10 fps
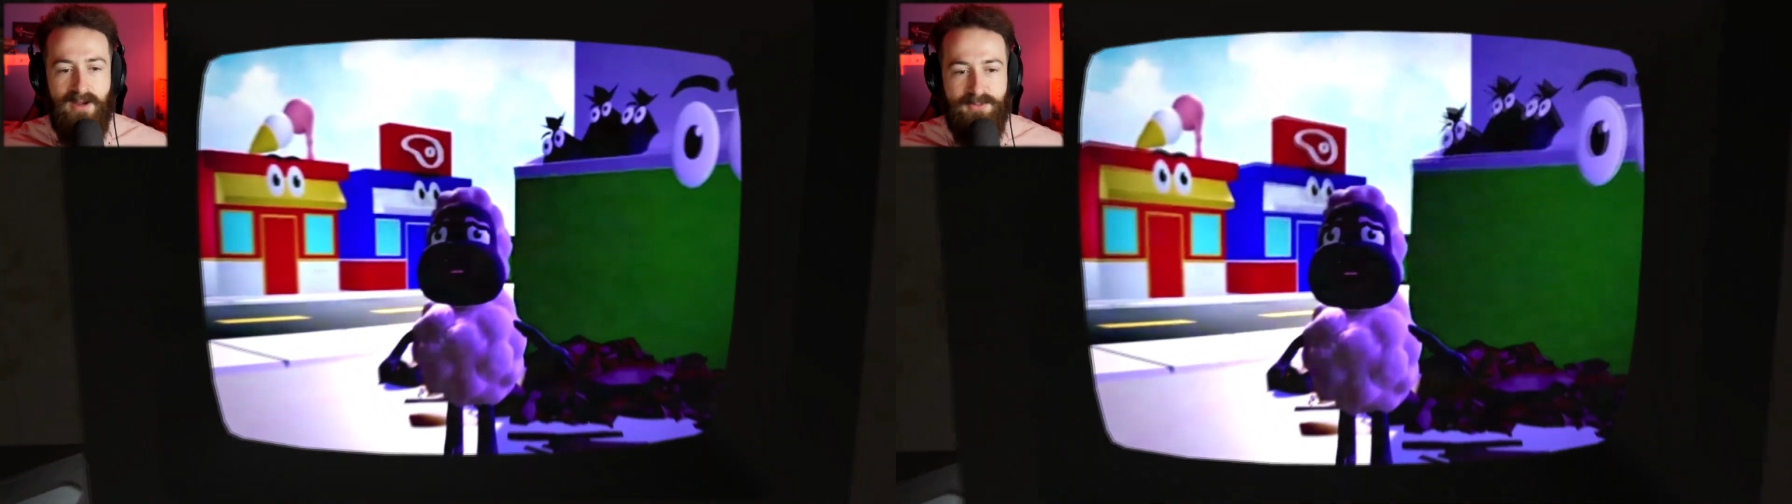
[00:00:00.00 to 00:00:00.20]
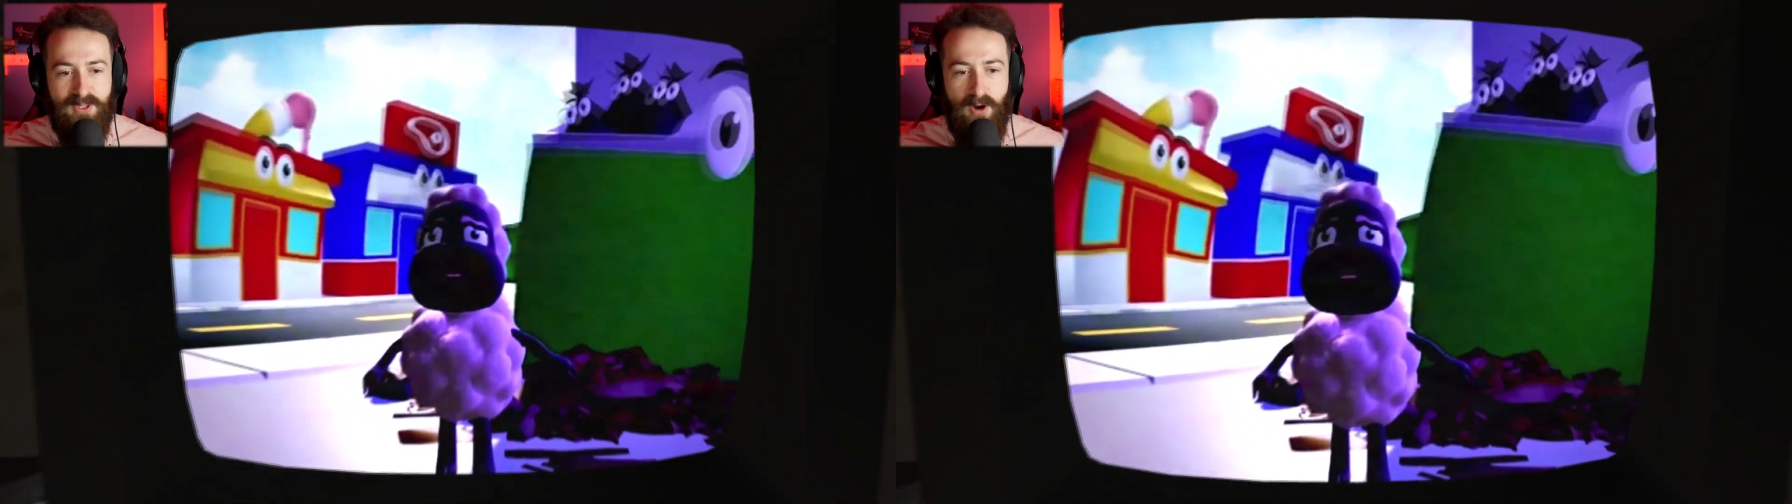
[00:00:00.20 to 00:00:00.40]

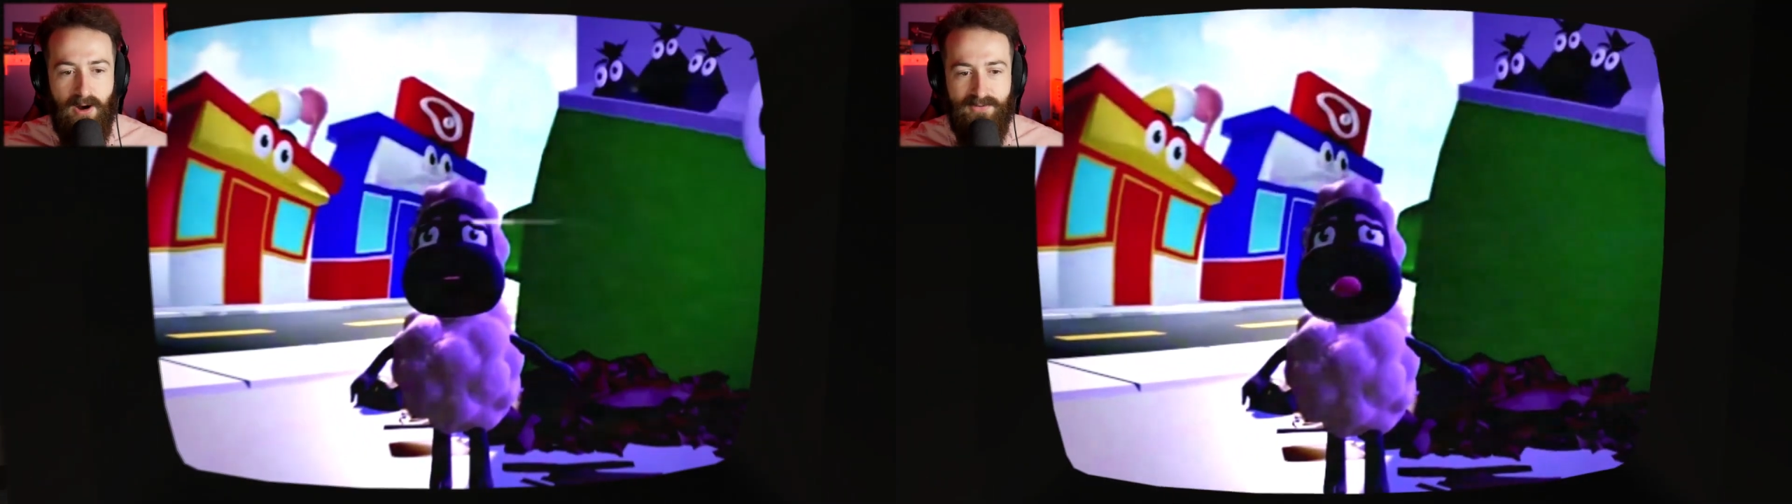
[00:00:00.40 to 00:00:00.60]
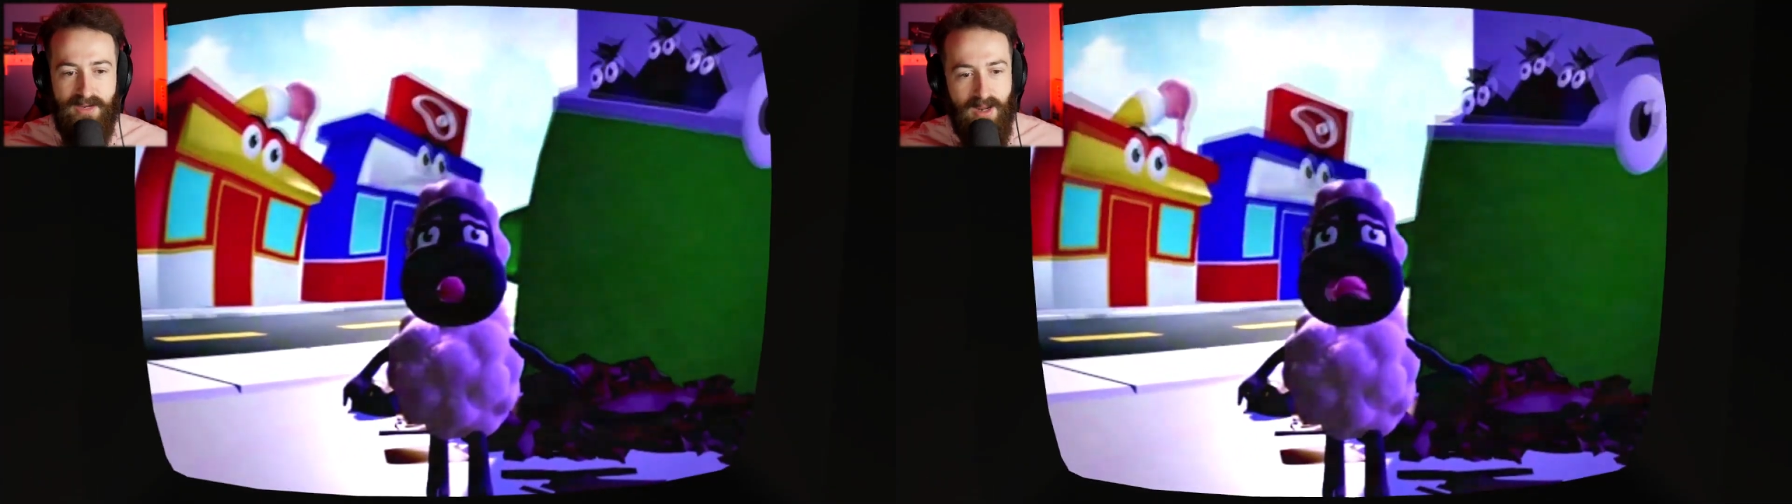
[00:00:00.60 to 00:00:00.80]
cups of
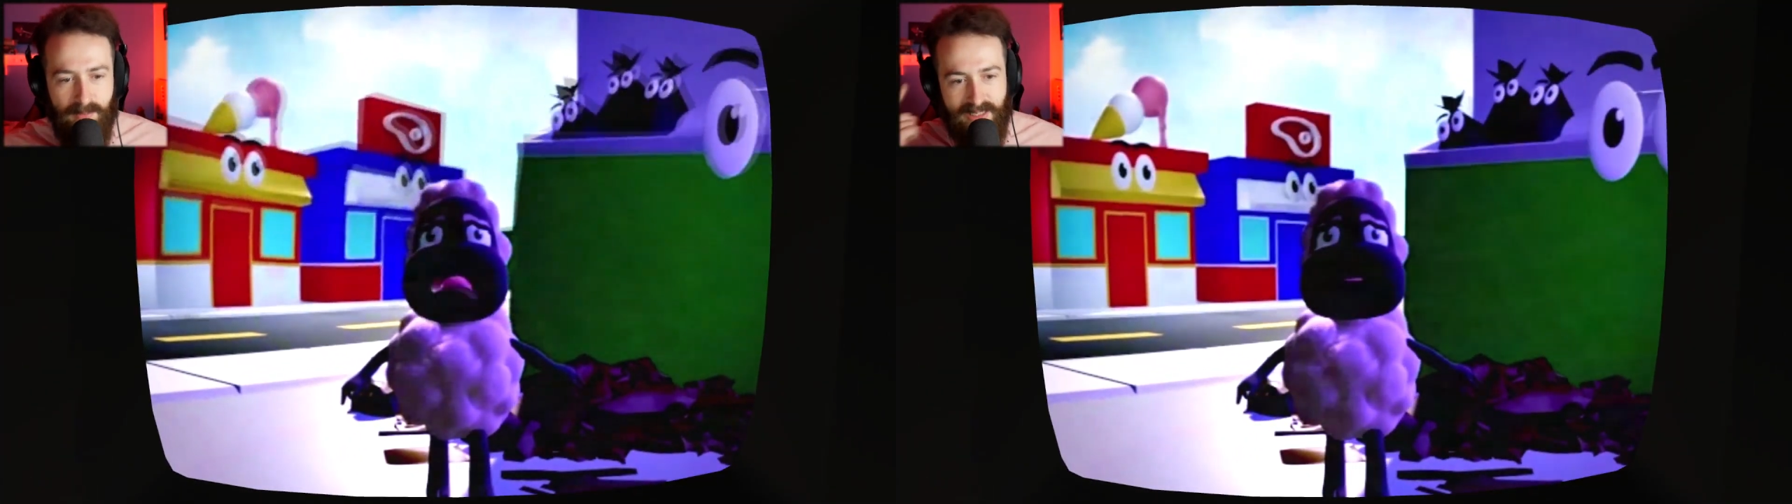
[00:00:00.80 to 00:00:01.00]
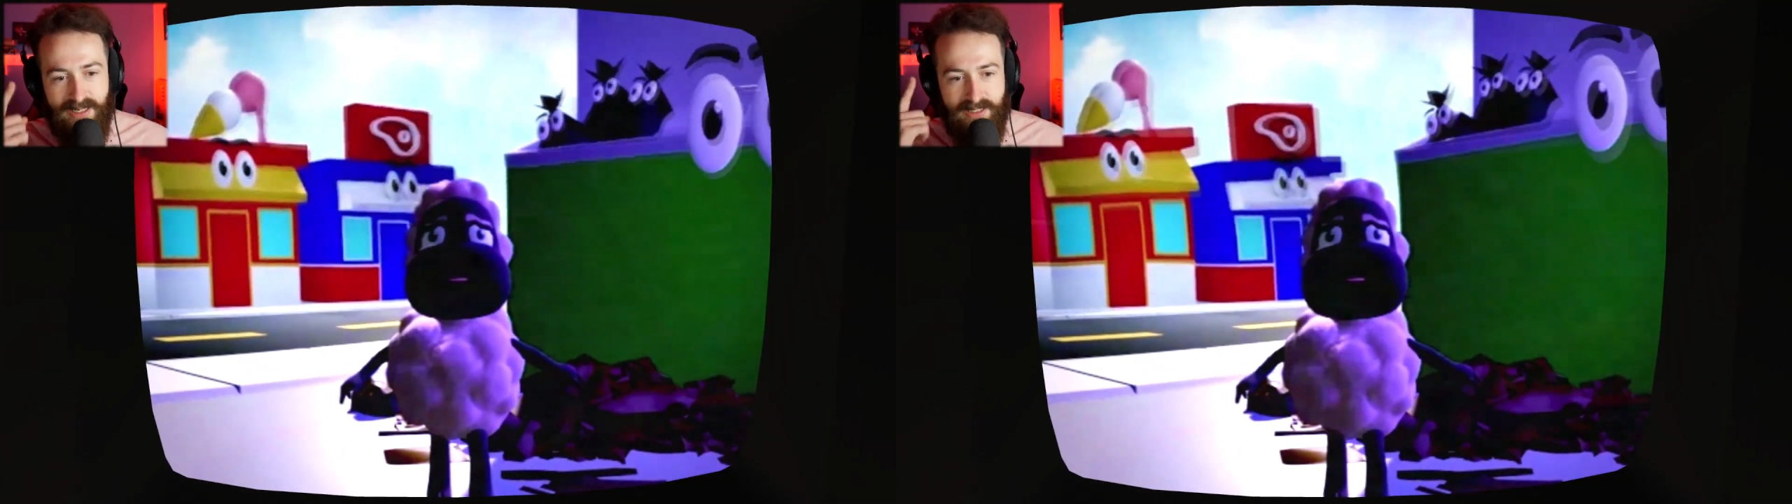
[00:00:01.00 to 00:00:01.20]
coffee.
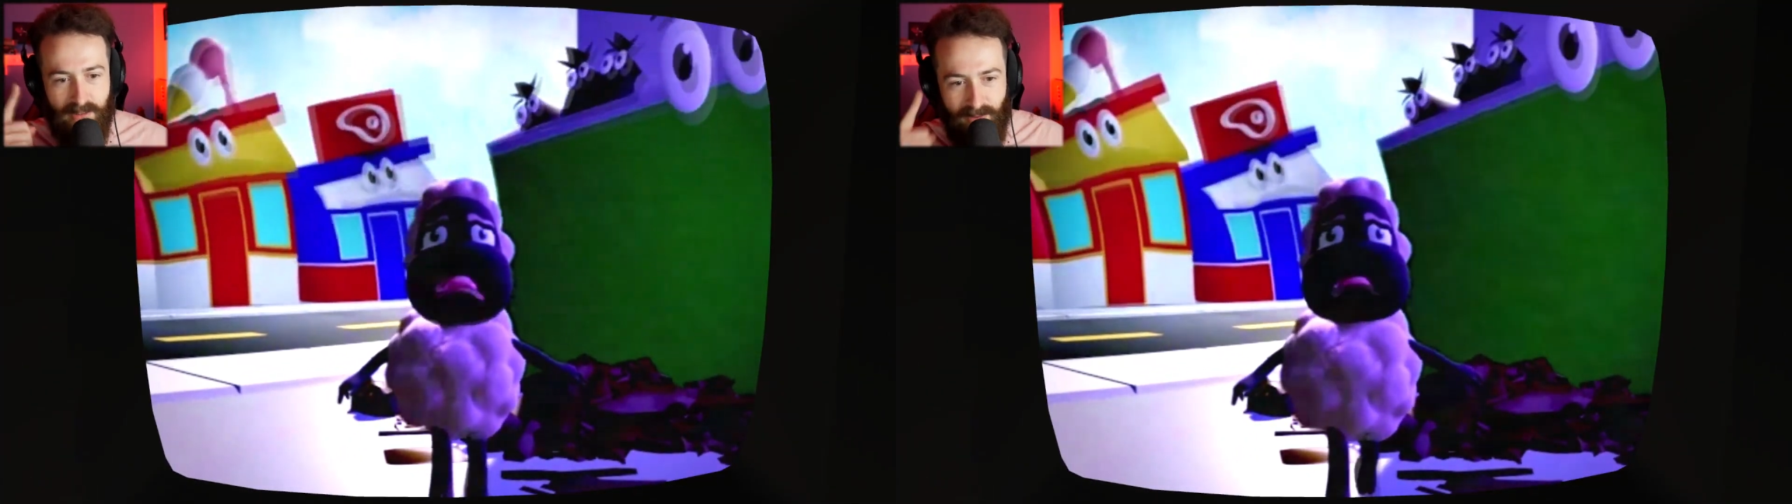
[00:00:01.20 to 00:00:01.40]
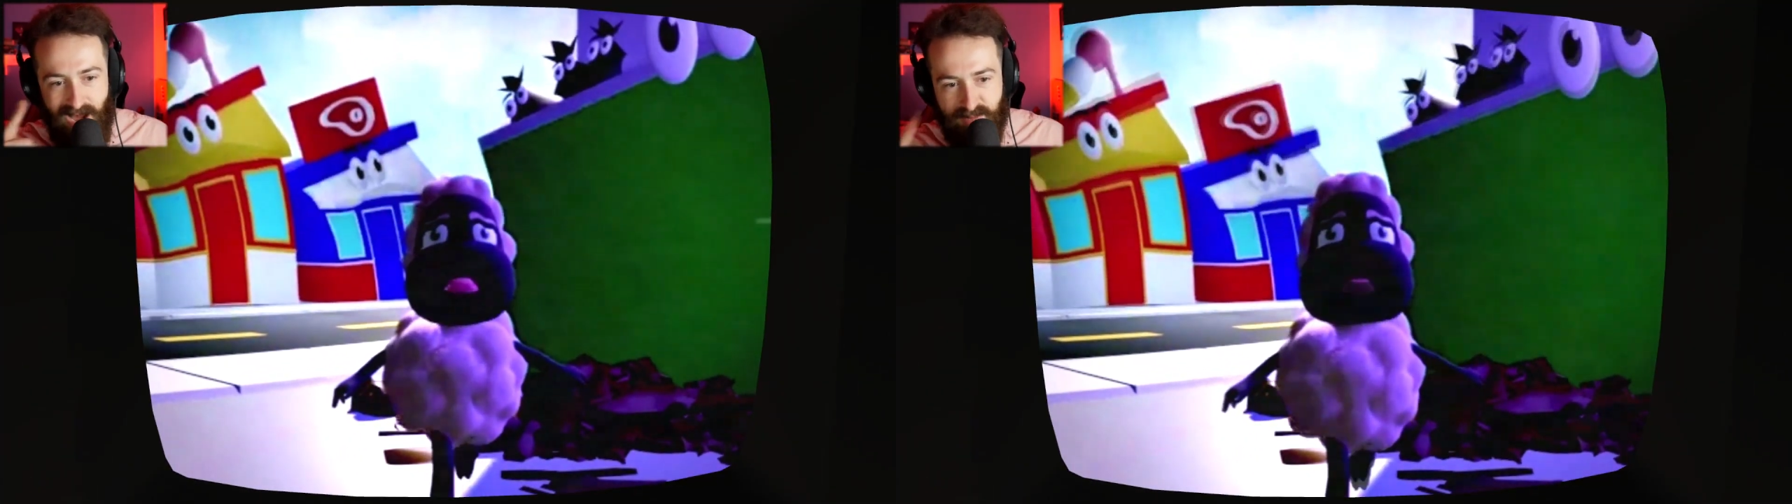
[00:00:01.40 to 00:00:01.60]
I'm getting to
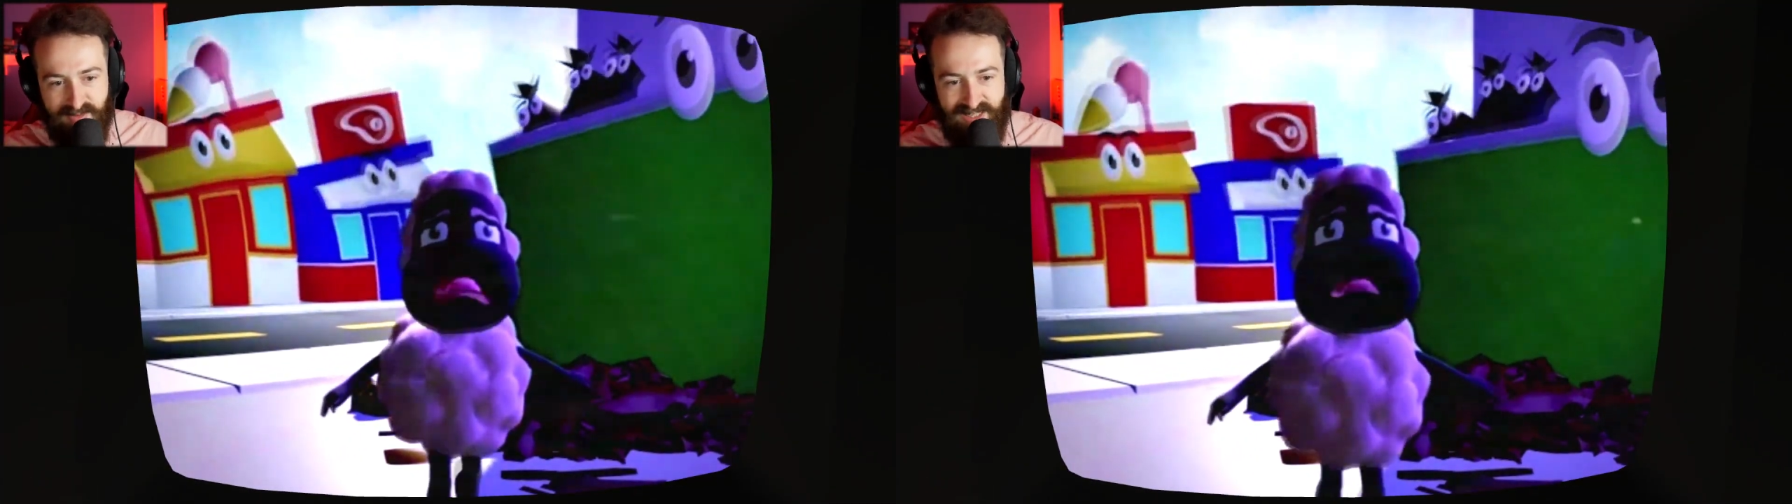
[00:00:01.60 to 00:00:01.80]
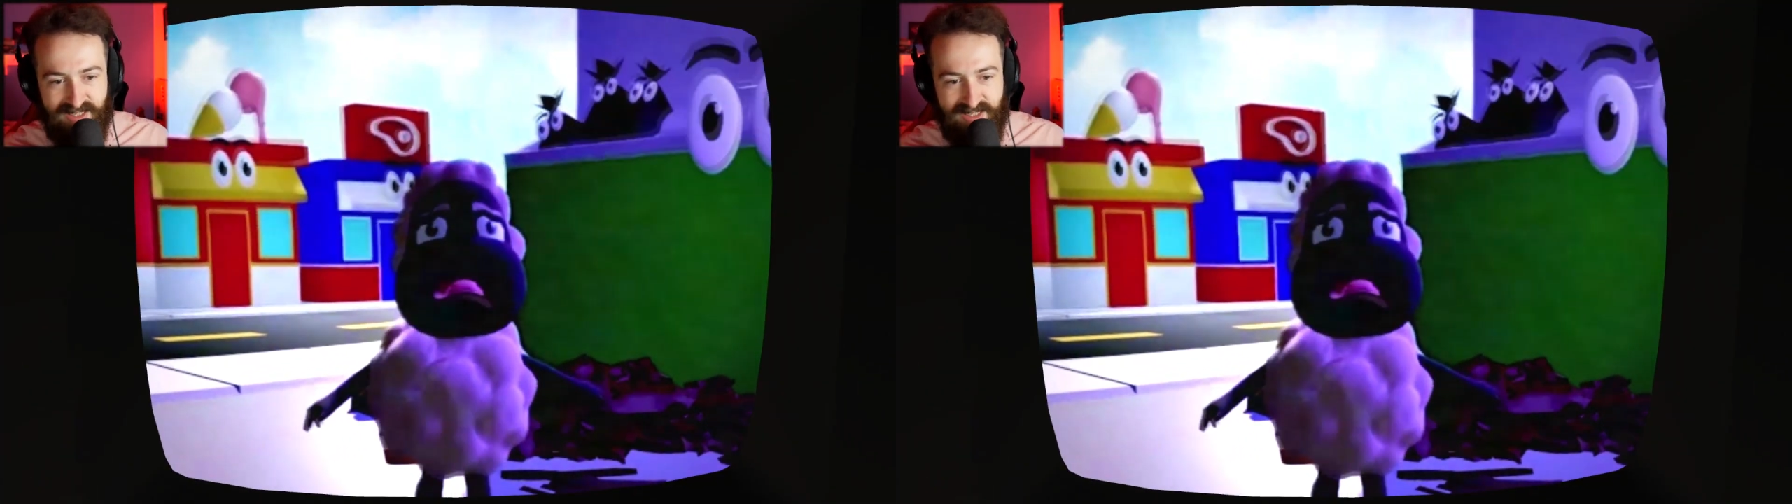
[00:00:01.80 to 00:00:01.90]
the bottom of this.